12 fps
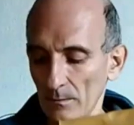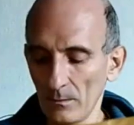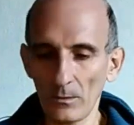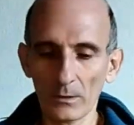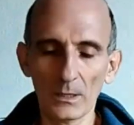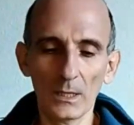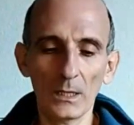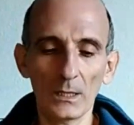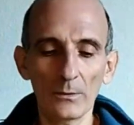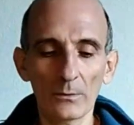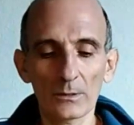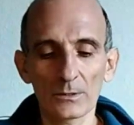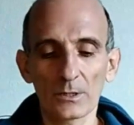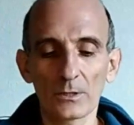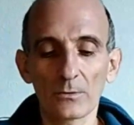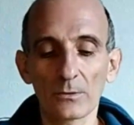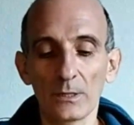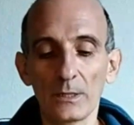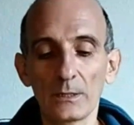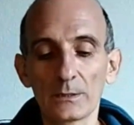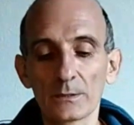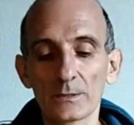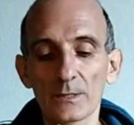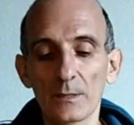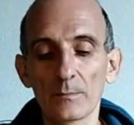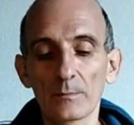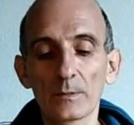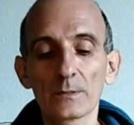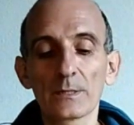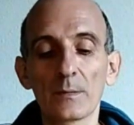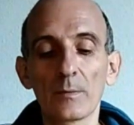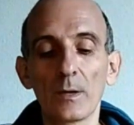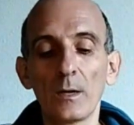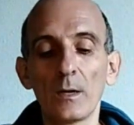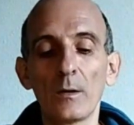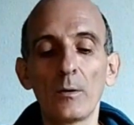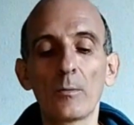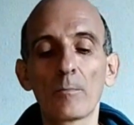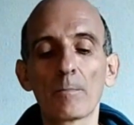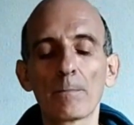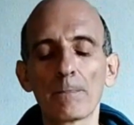Okay, you can decorate it somehow,